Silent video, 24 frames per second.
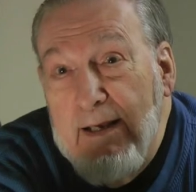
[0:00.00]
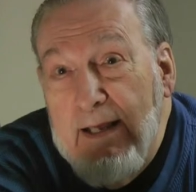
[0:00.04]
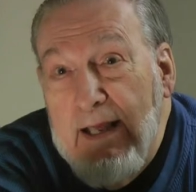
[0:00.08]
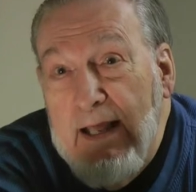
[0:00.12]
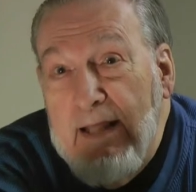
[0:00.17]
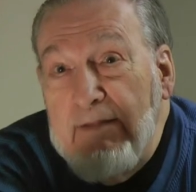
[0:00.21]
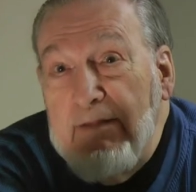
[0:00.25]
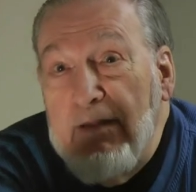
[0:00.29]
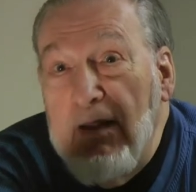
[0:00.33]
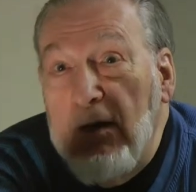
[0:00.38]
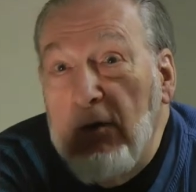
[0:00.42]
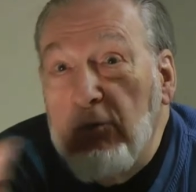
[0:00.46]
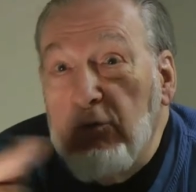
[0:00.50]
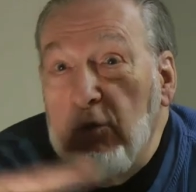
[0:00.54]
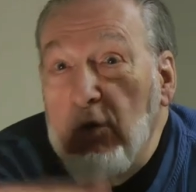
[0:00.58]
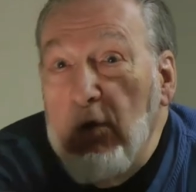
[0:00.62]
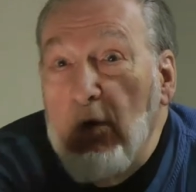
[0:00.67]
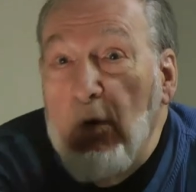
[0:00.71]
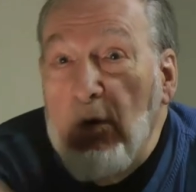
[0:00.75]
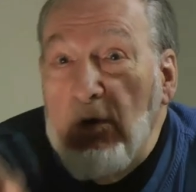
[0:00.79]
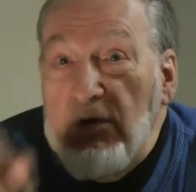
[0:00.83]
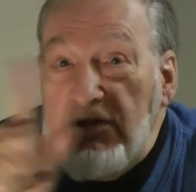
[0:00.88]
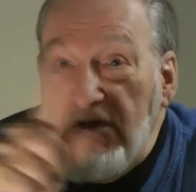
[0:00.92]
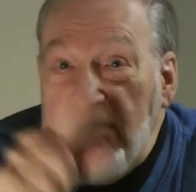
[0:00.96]
And the
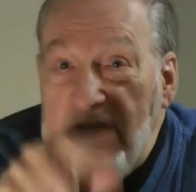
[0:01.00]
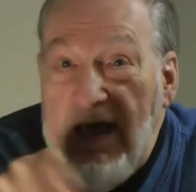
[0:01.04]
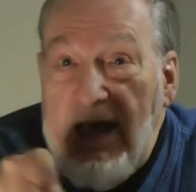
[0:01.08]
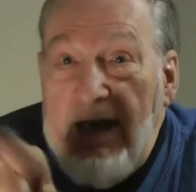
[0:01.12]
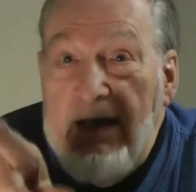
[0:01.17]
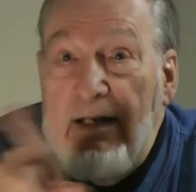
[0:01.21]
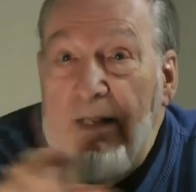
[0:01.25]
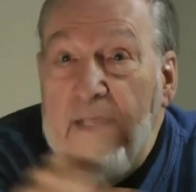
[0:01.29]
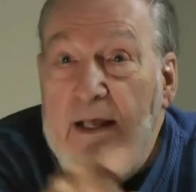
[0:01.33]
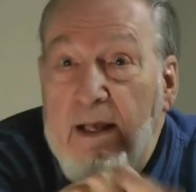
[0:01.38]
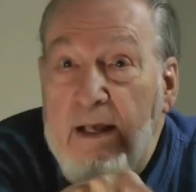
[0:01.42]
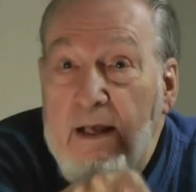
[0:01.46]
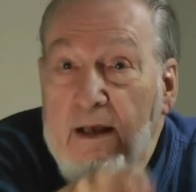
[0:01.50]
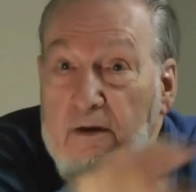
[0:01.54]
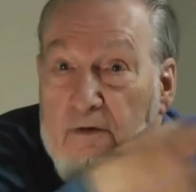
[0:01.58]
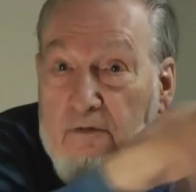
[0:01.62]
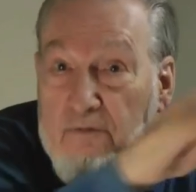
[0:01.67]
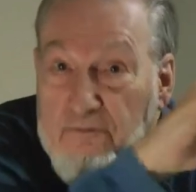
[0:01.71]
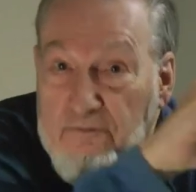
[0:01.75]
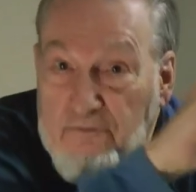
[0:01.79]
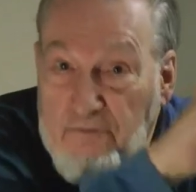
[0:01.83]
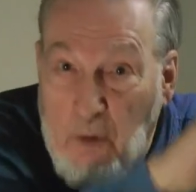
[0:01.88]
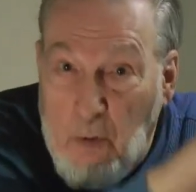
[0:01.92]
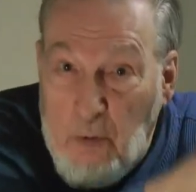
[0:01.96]
rule said,
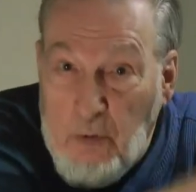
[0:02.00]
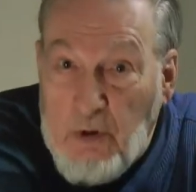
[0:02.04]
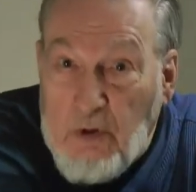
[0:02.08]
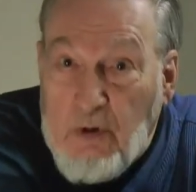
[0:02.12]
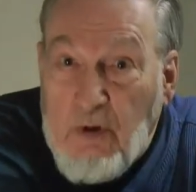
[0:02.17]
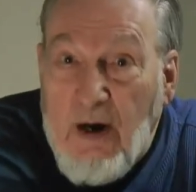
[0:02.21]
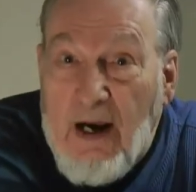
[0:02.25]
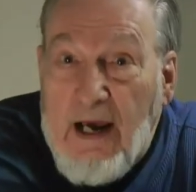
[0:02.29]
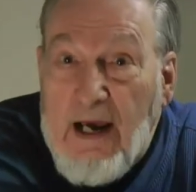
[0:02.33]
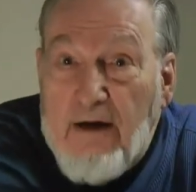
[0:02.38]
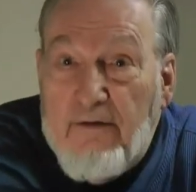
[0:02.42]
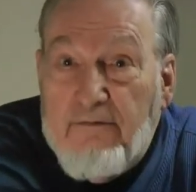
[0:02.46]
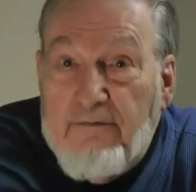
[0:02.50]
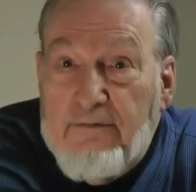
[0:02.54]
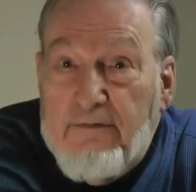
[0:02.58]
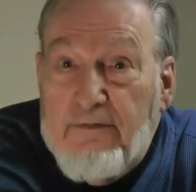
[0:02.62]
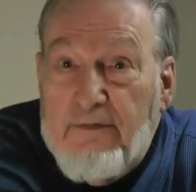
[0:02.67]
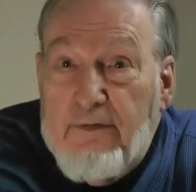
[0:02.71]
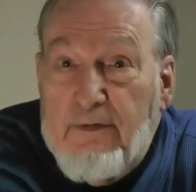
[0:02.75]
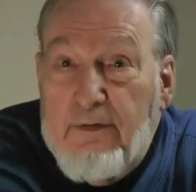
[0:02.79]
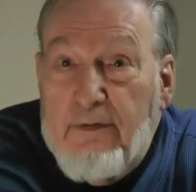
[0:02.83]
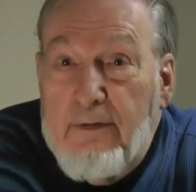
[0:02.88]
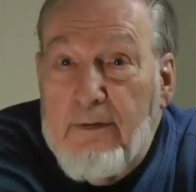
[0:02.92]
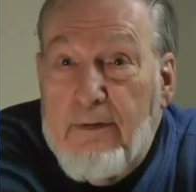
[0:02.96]

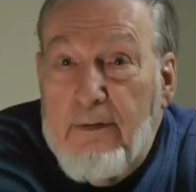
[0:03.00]
photograph.